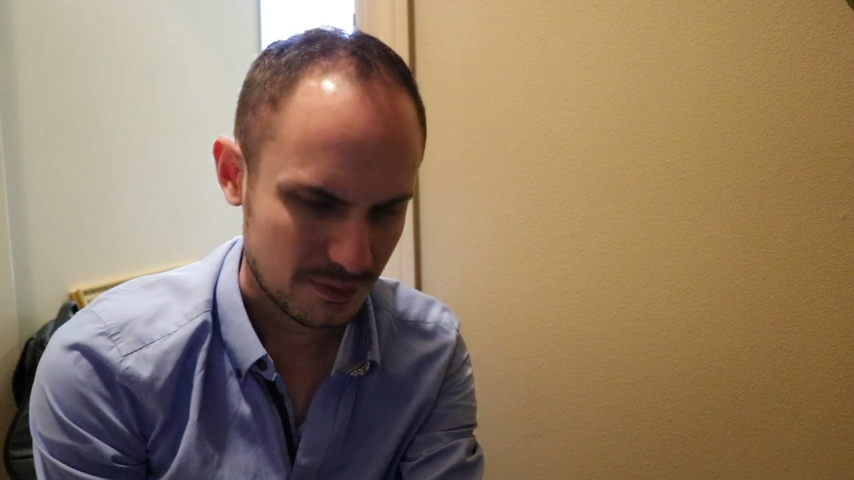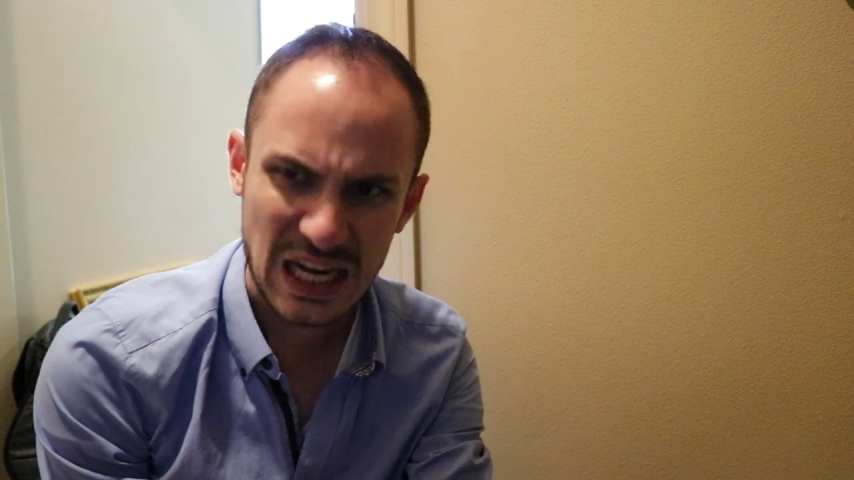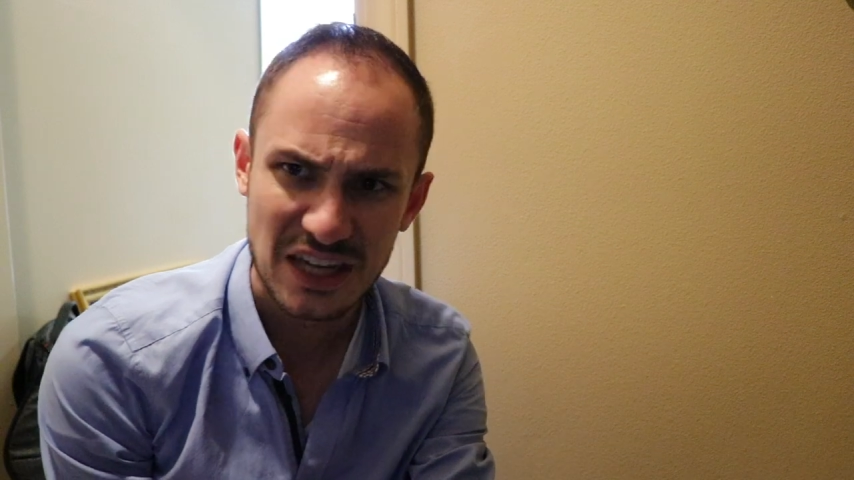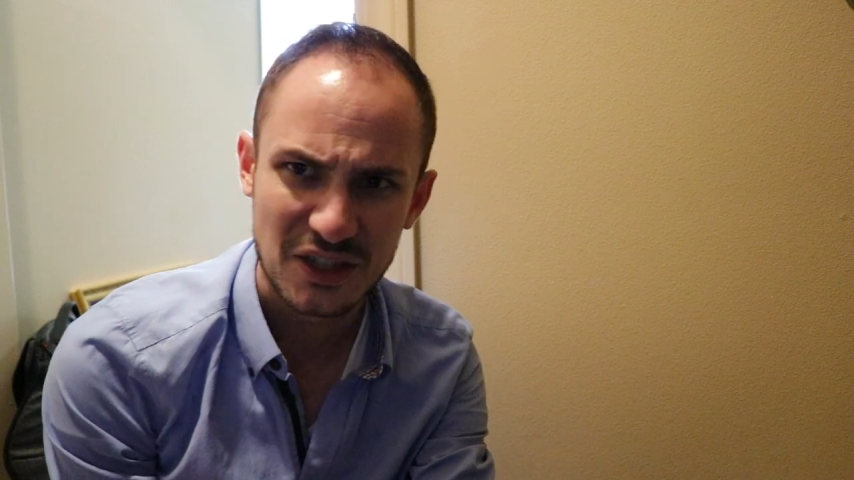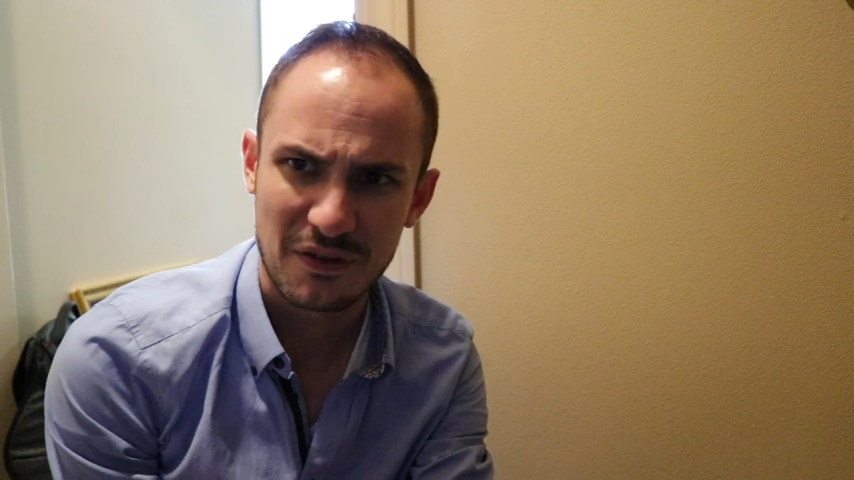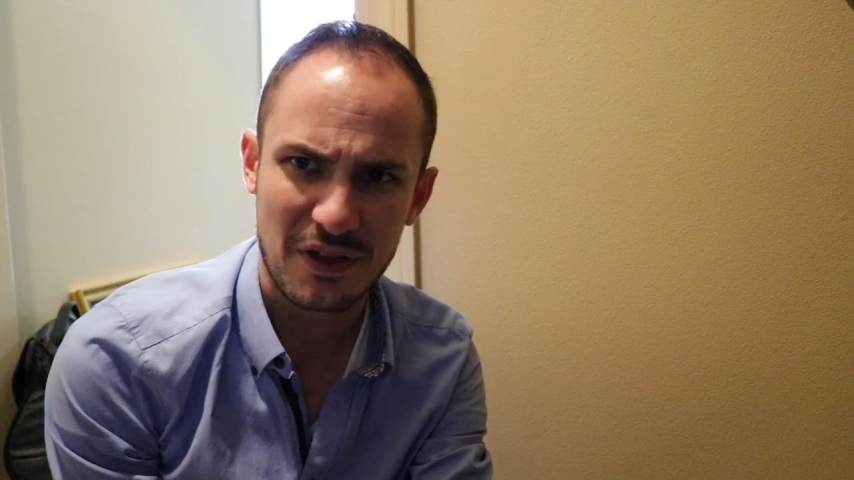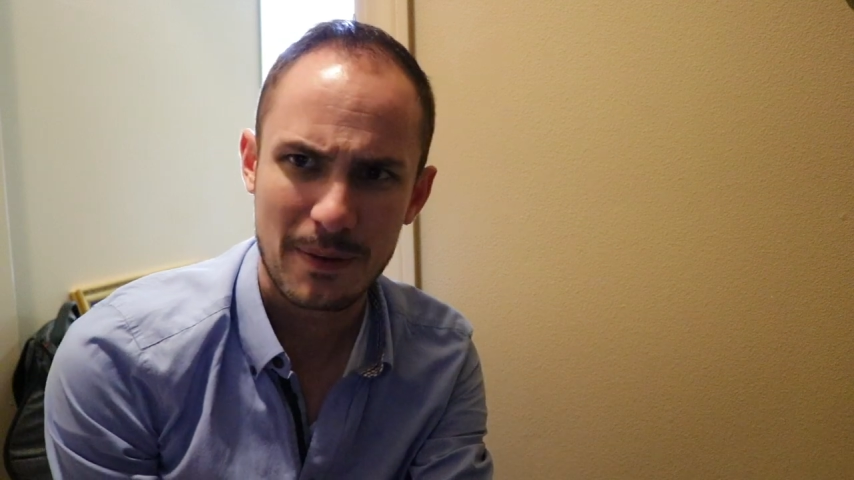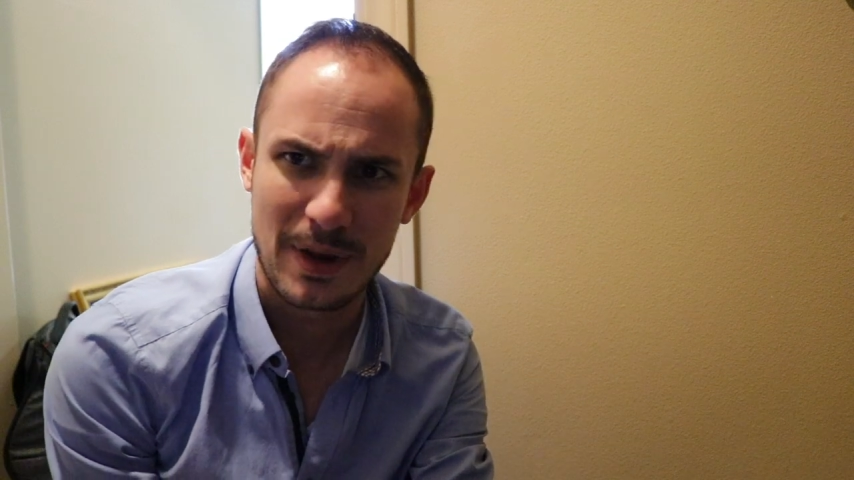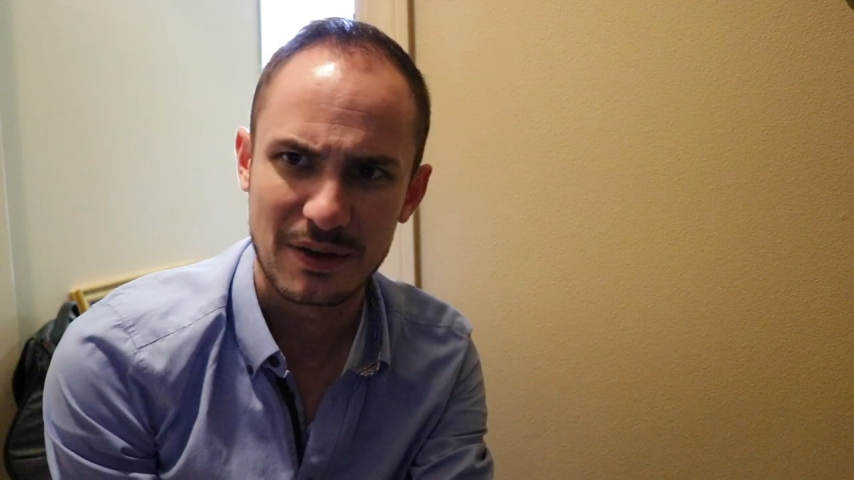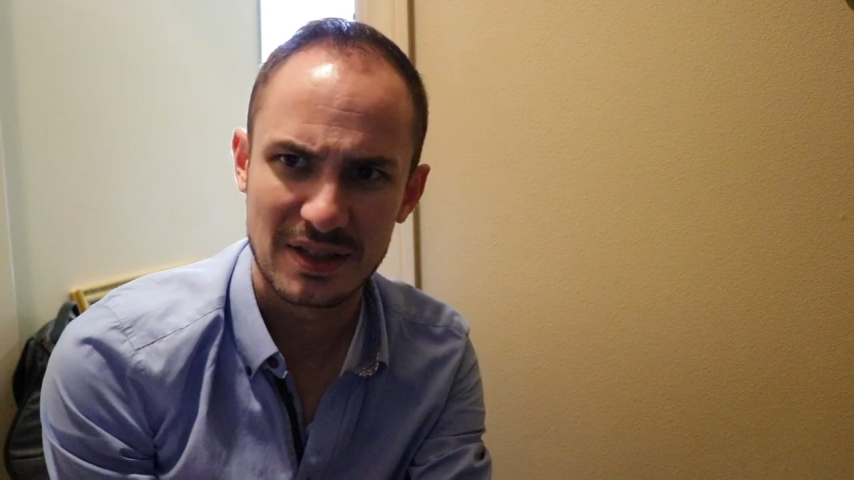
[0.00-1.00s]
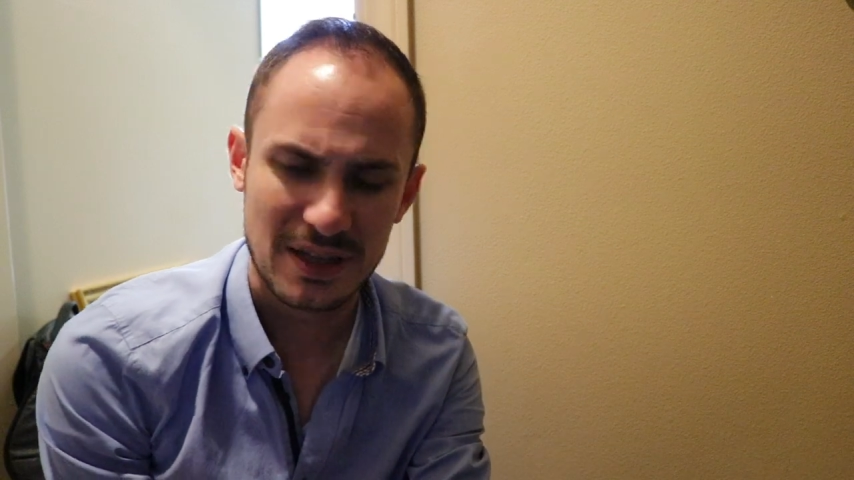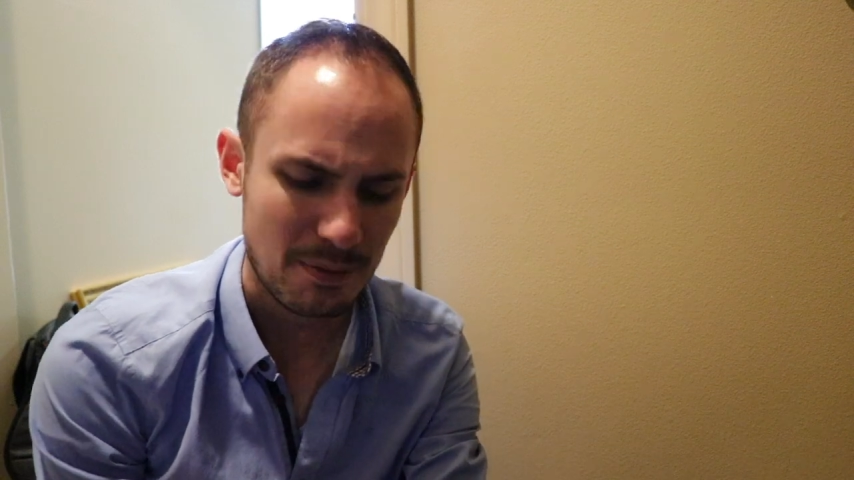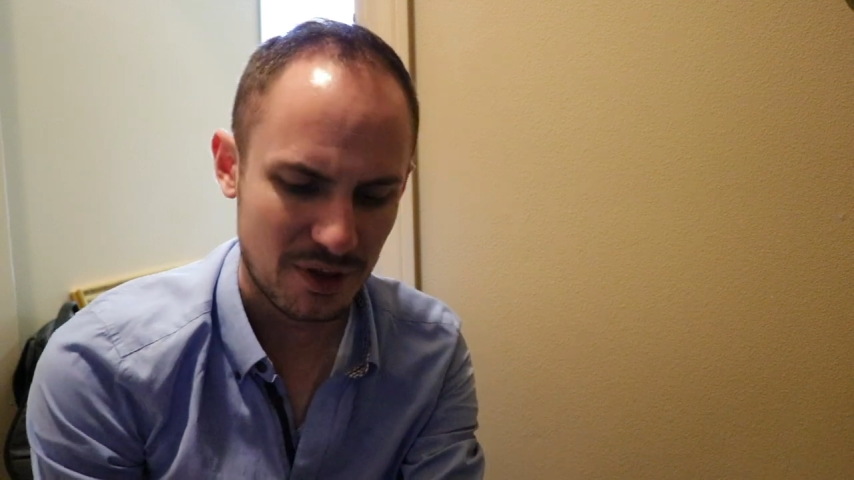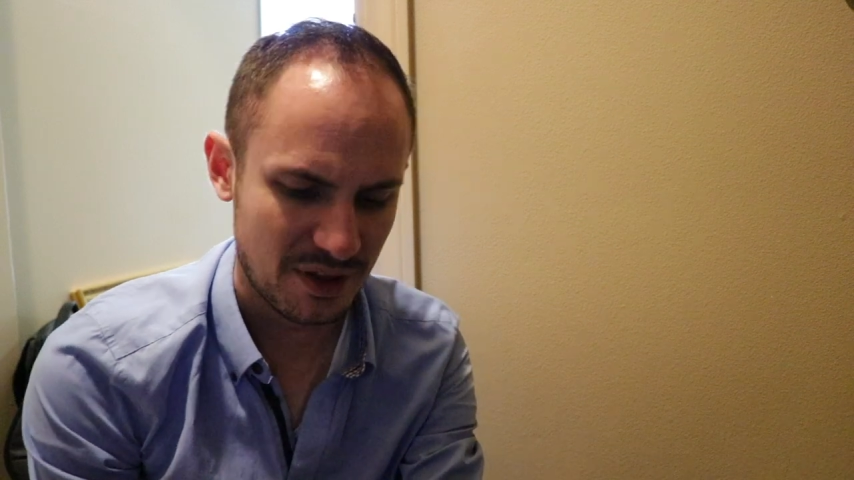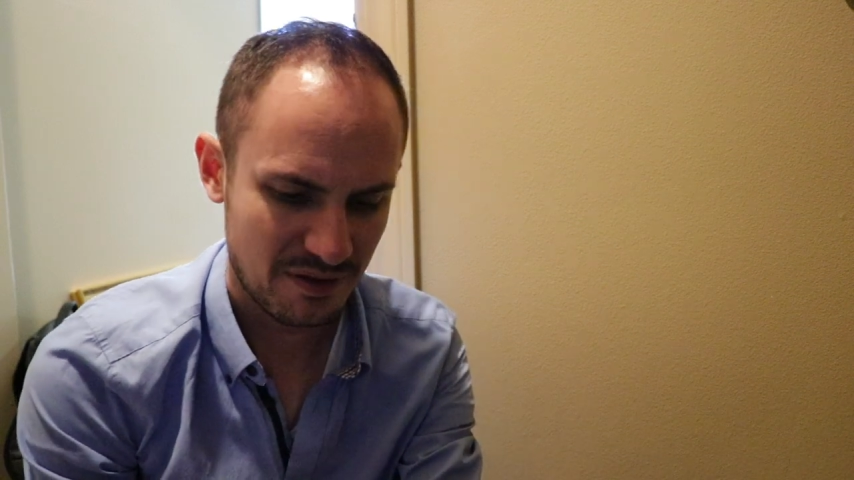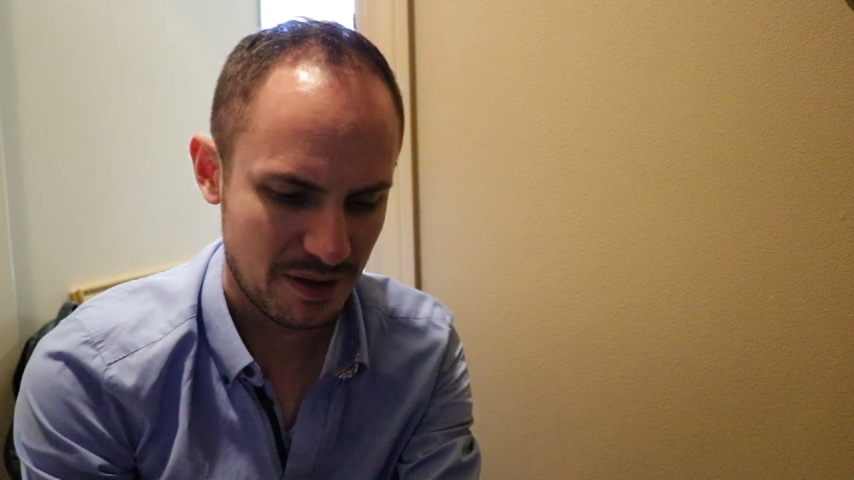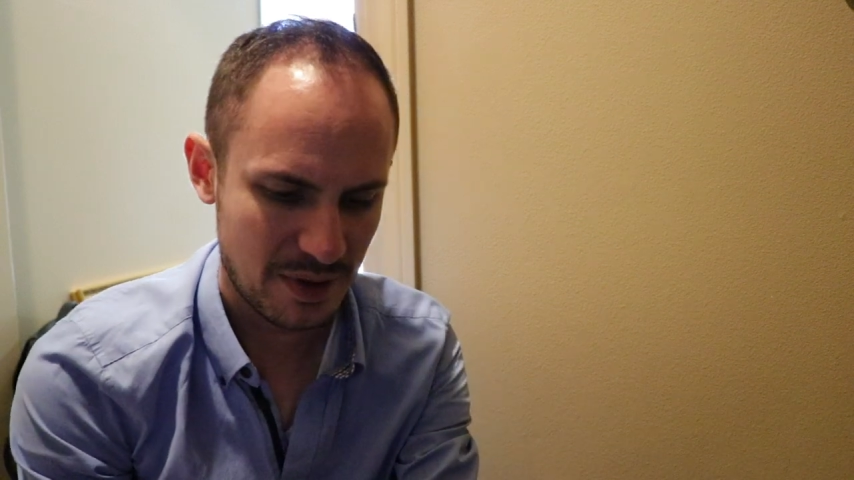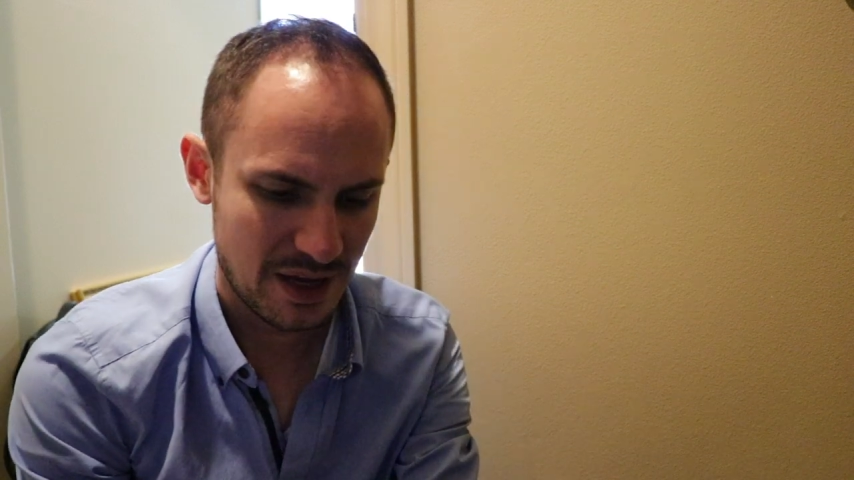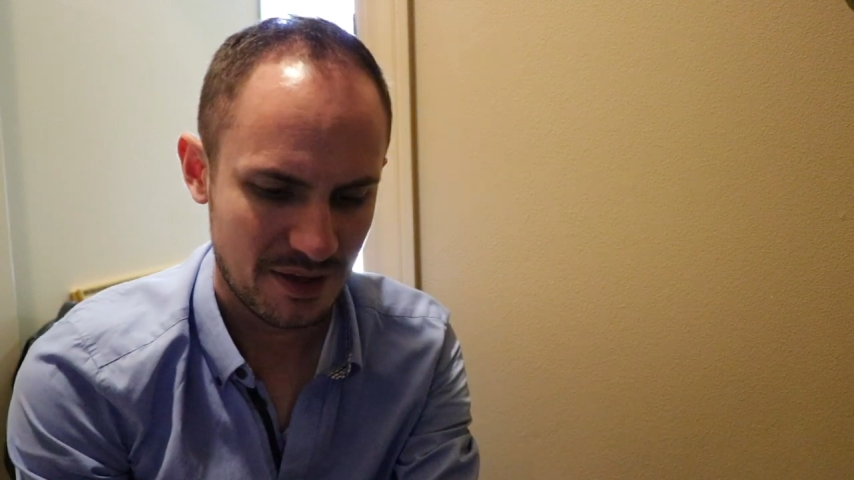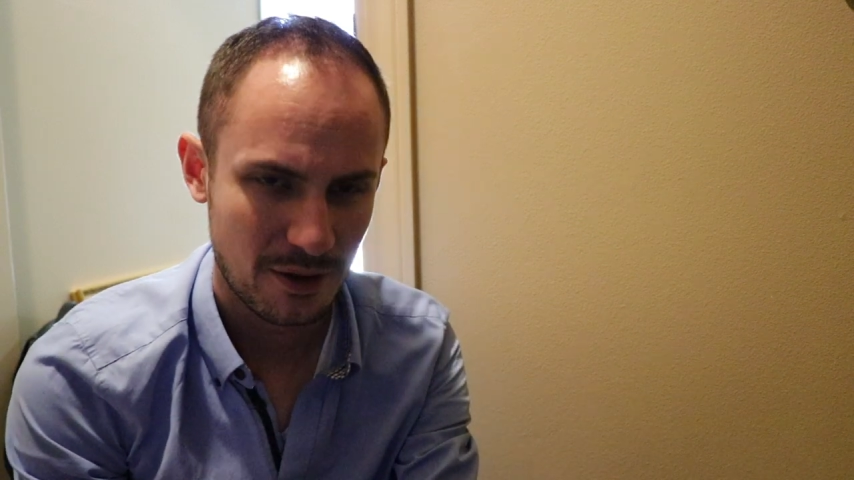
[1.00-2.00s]
I should have thought about disabling the
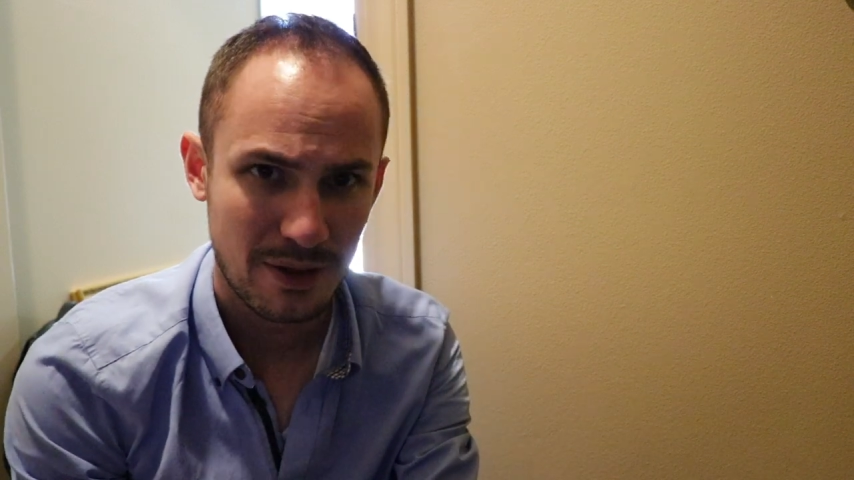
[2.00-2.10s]
VPN though.